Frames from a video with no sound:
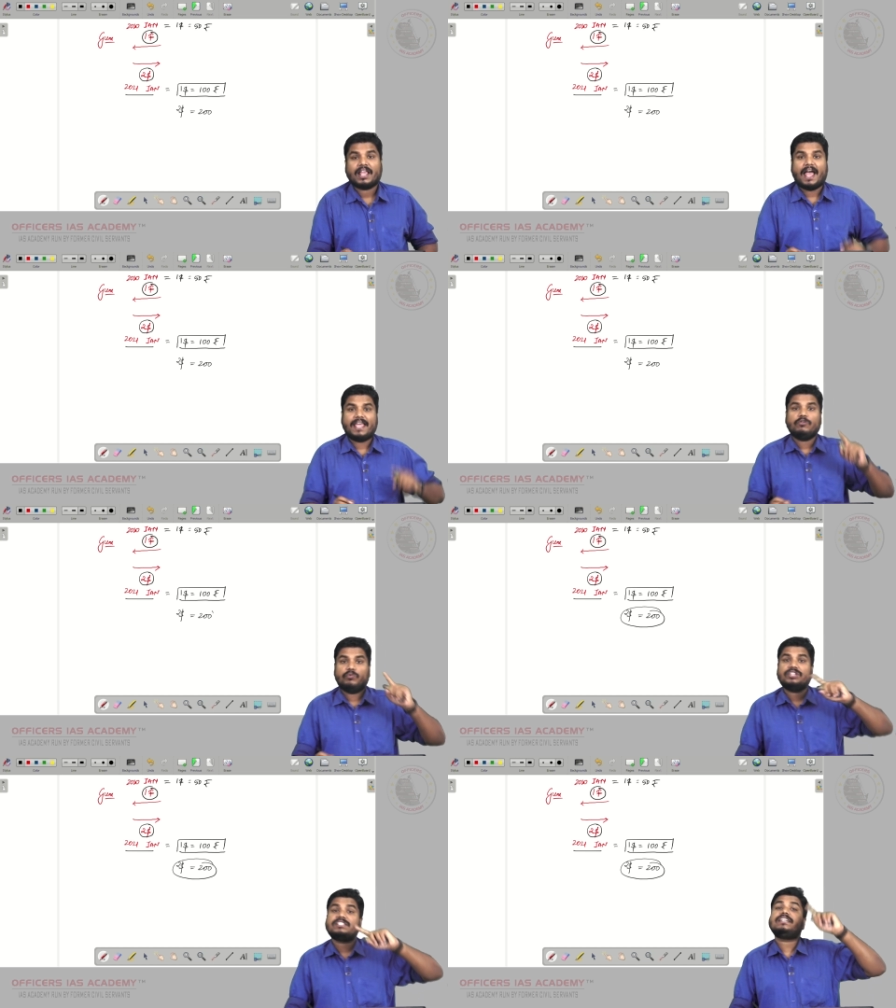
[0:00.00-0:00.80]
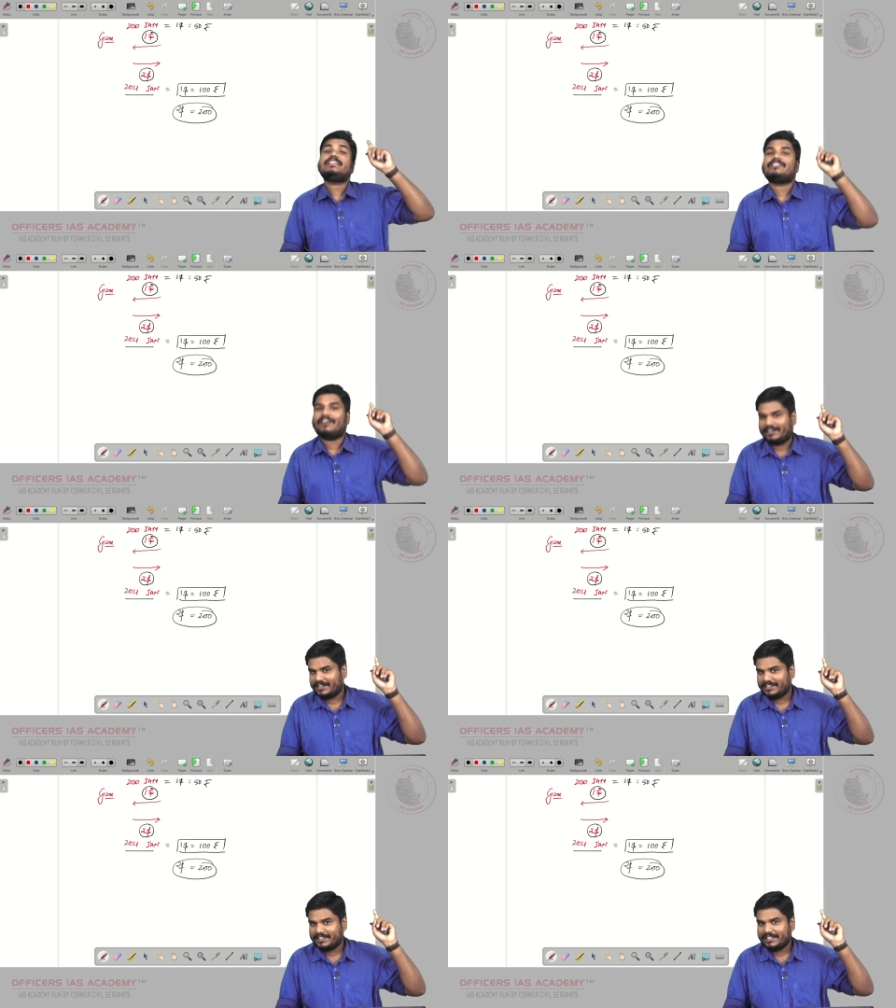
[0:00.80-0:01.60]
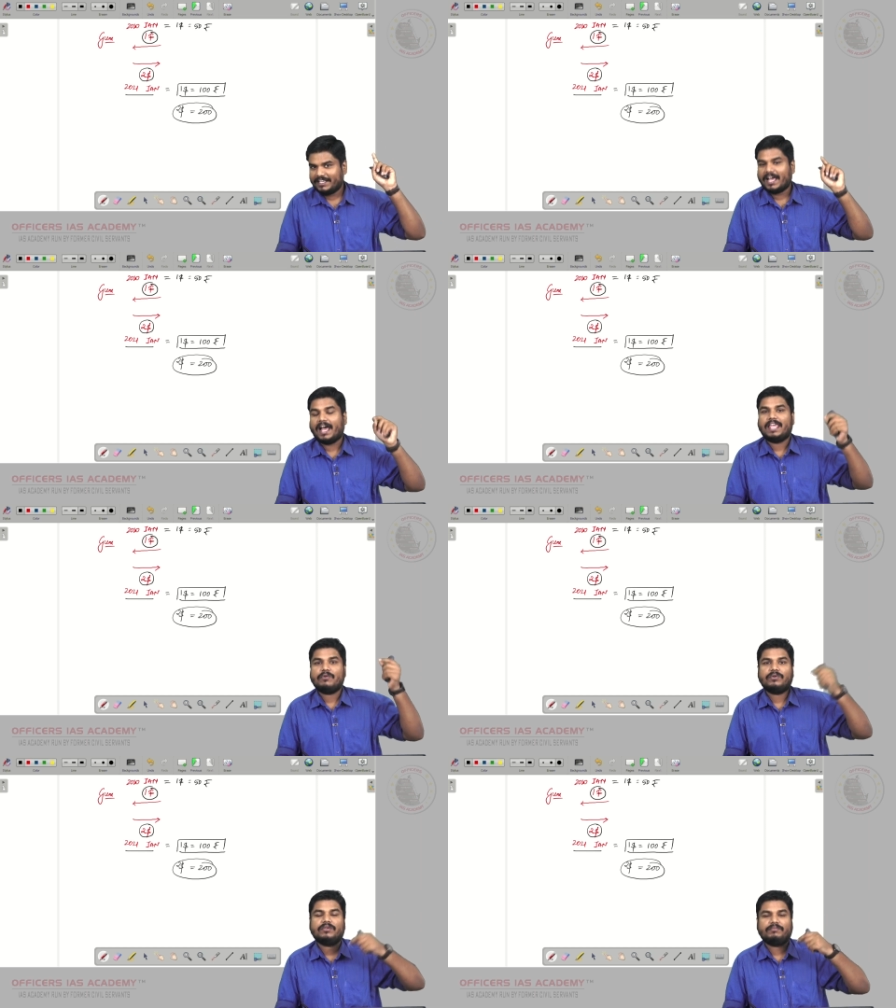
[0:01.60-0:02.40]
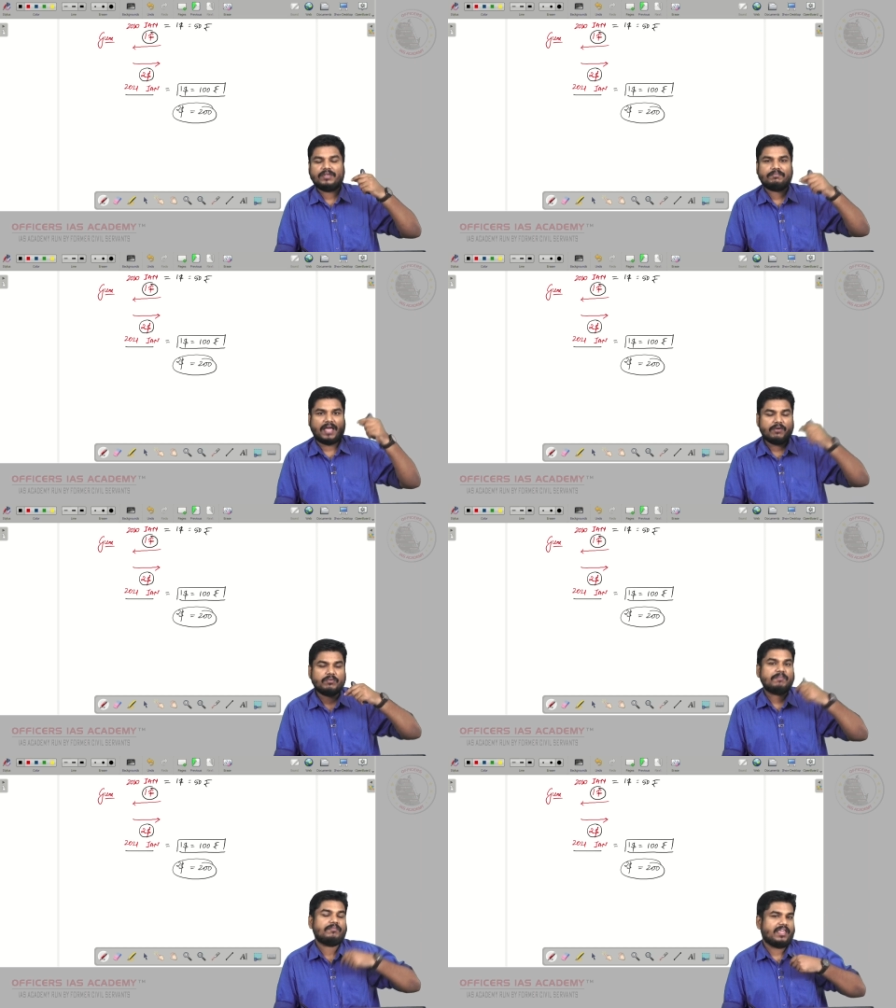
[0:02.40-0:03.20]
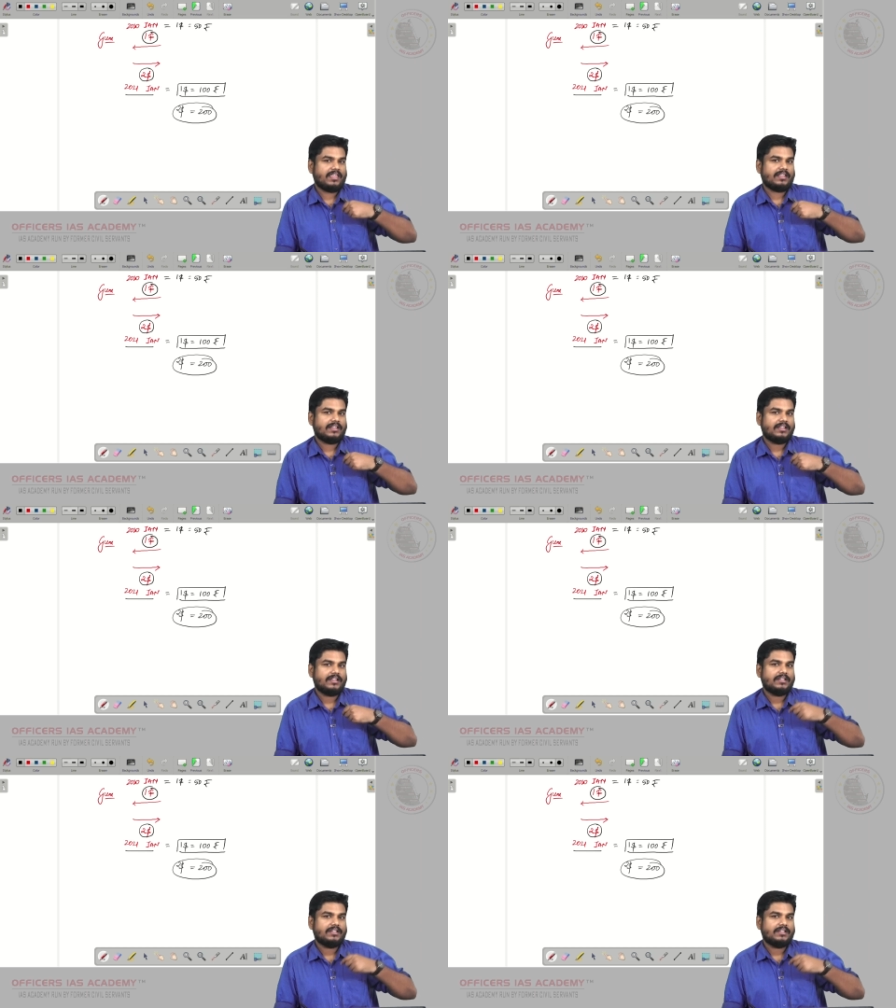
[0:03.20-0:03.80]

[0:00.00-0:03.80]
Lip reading: I originally thought I would be paying